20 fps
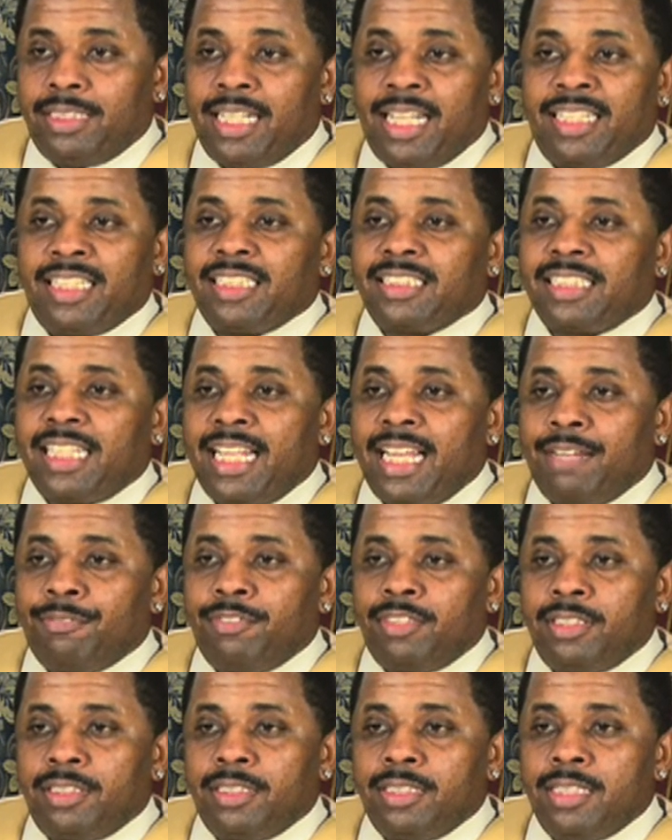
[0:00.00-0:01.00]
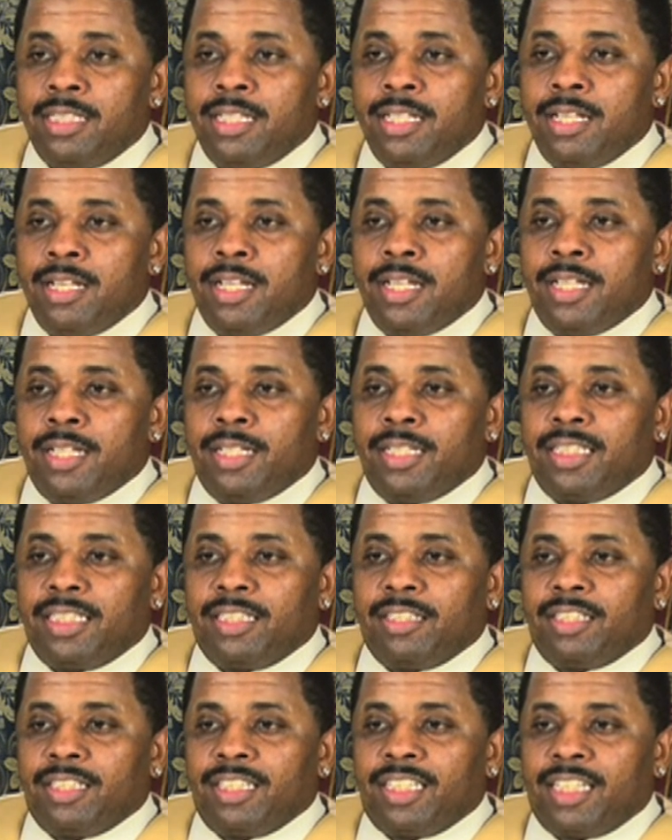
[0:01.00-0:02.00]
That doesn't have to
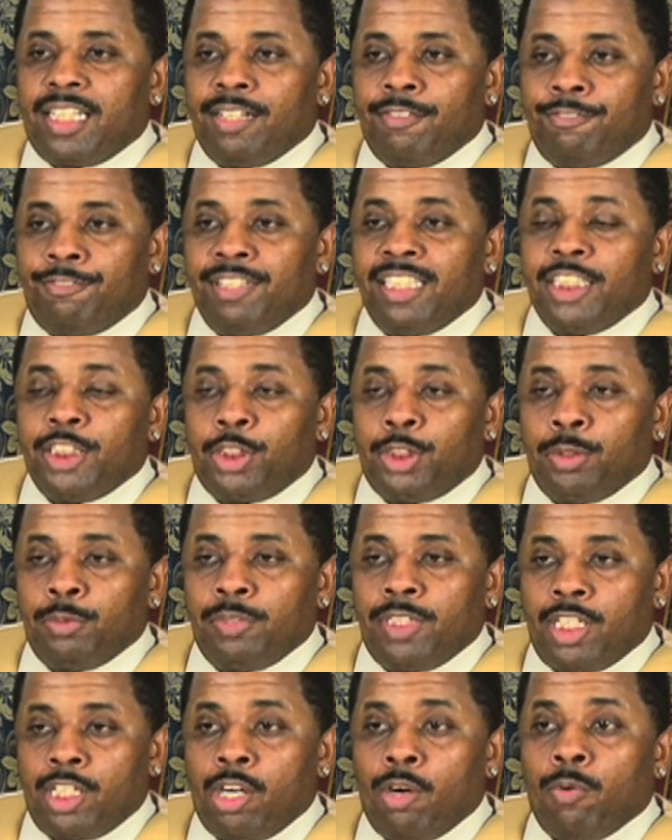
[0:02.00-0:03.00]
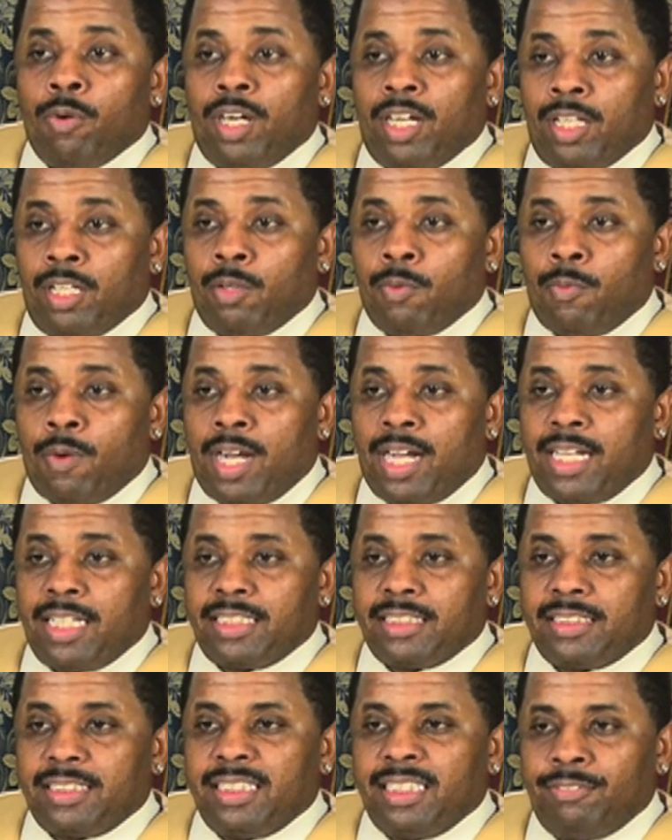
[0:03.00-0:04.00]
convince you to go
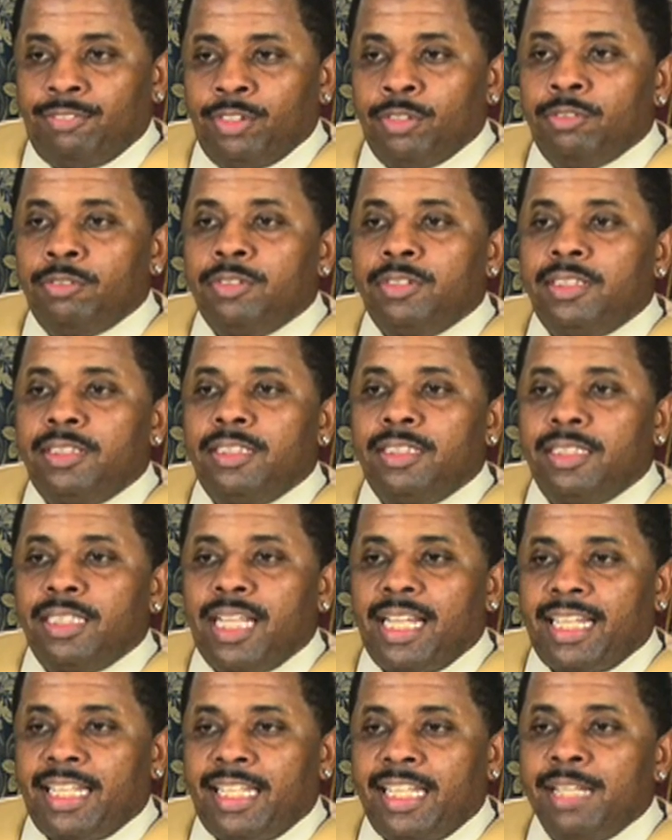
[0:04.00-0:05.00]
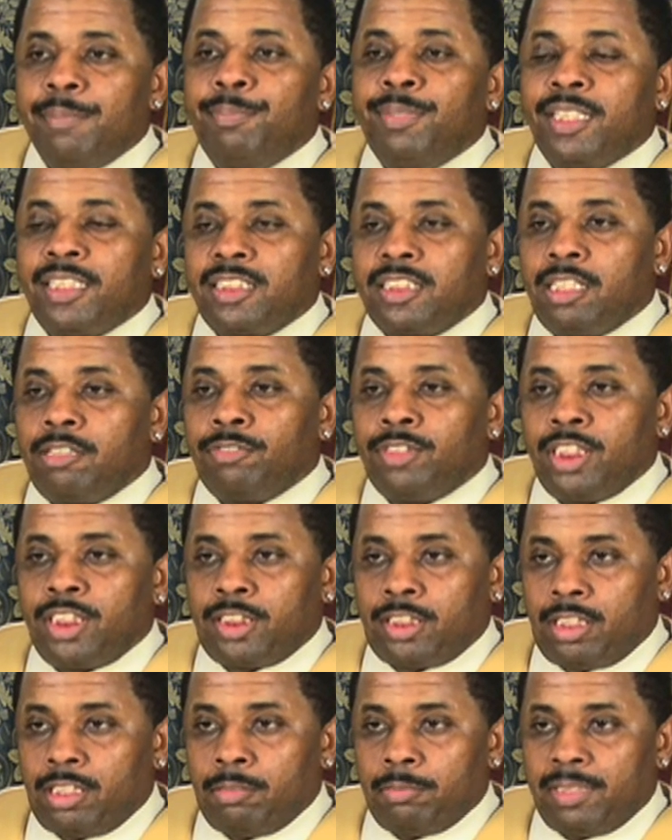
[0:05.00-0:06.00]
otherwise. If you keep yourself
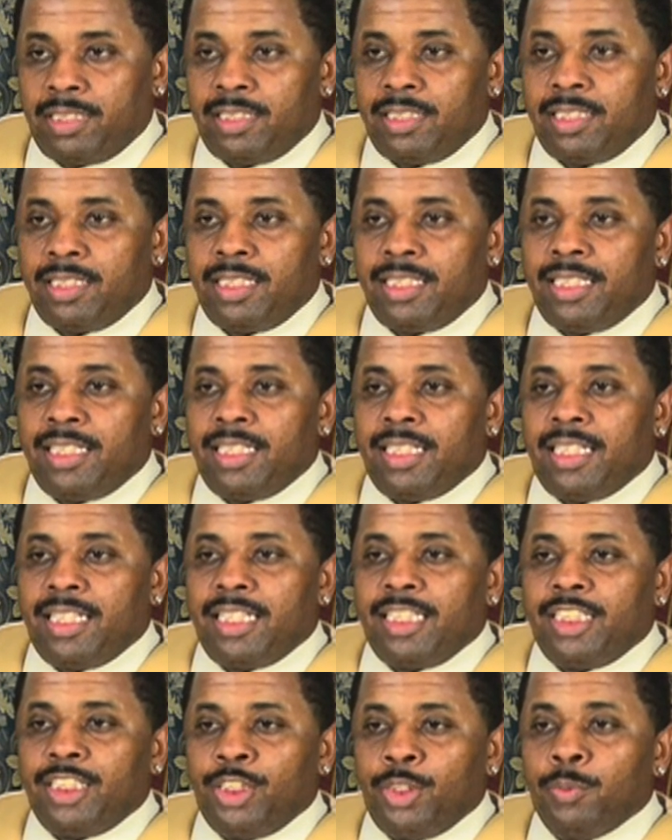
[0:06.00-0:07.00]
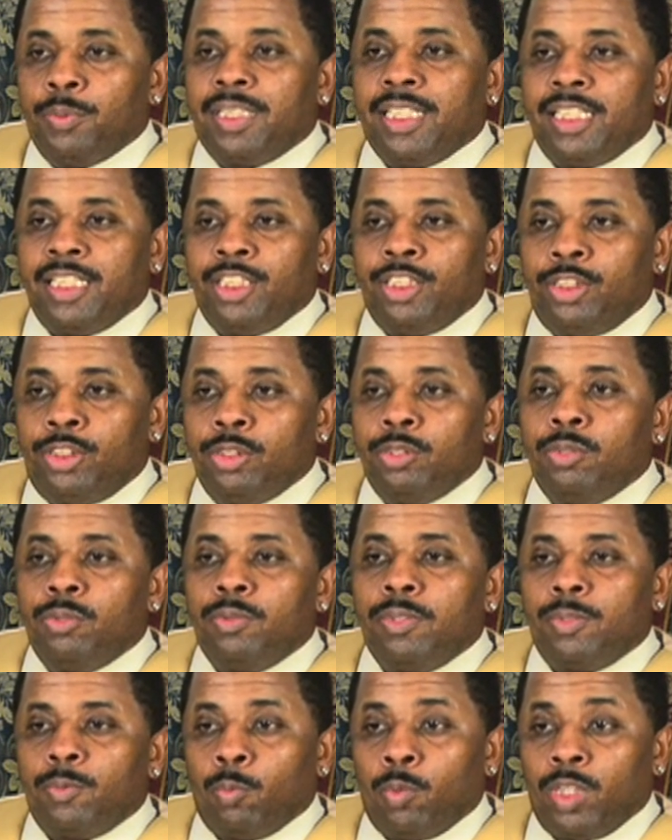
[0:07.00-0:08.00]
determined, you can
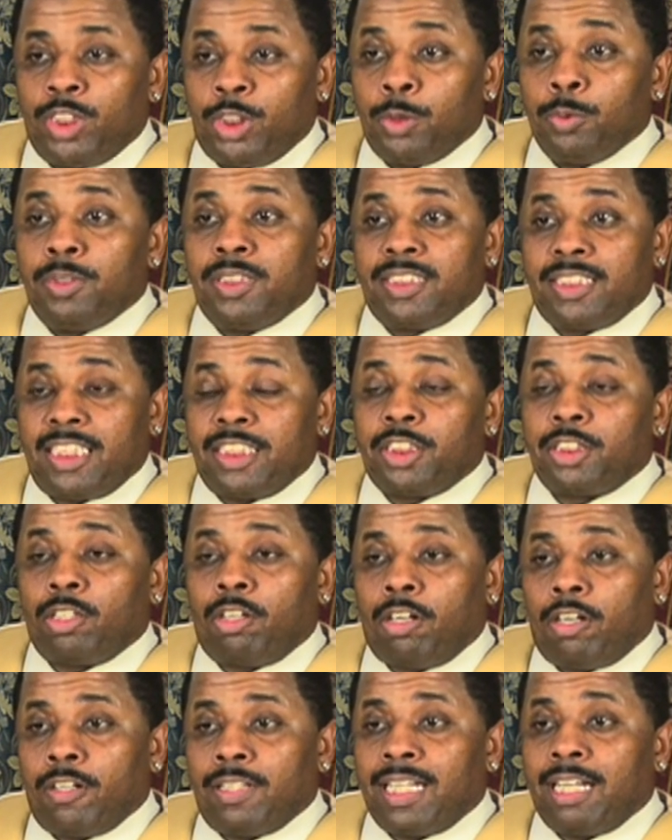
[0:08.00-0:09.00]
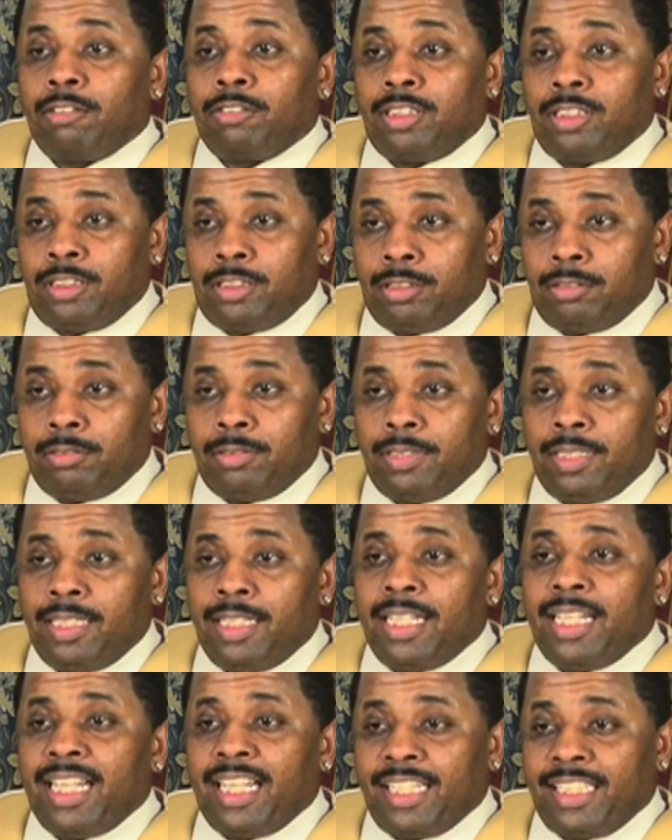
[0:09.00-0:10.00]
do what you set your heart out to do
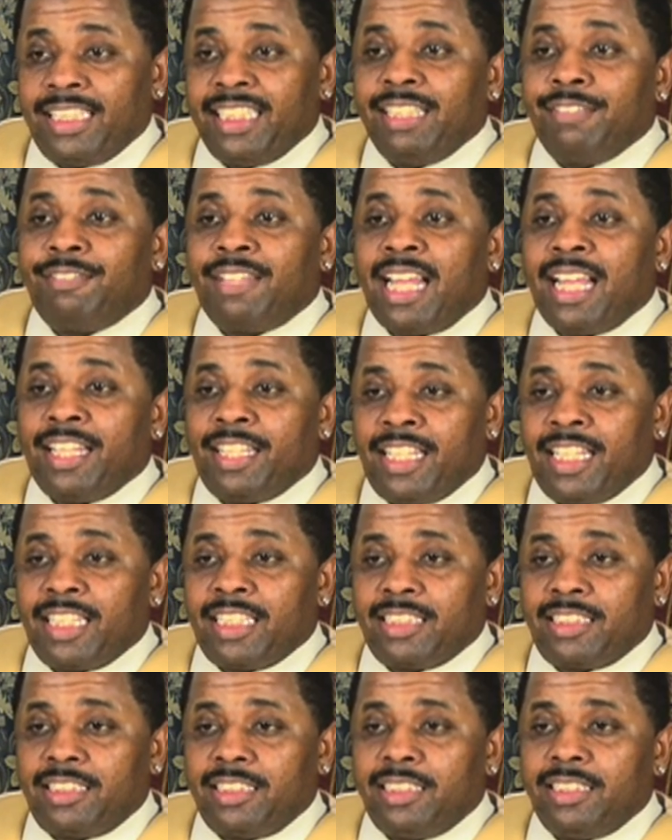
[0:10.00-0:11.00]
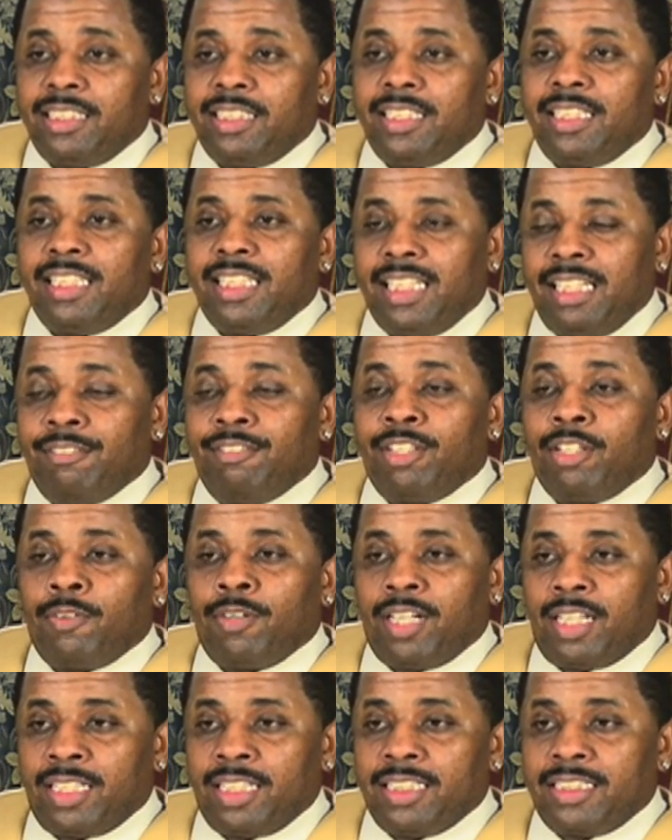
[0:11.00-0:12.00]
and leave that legacy, even
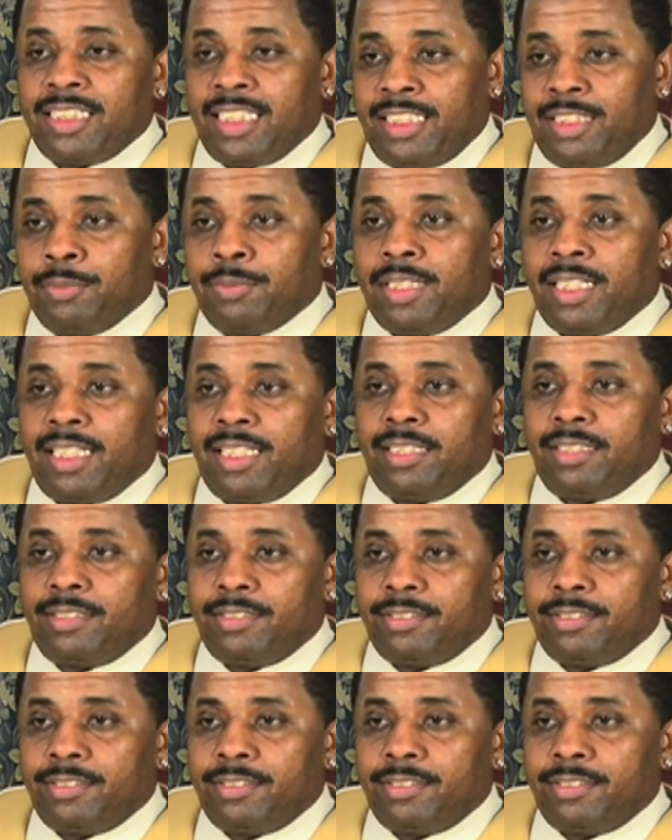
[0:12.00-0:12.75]
though others say you can't.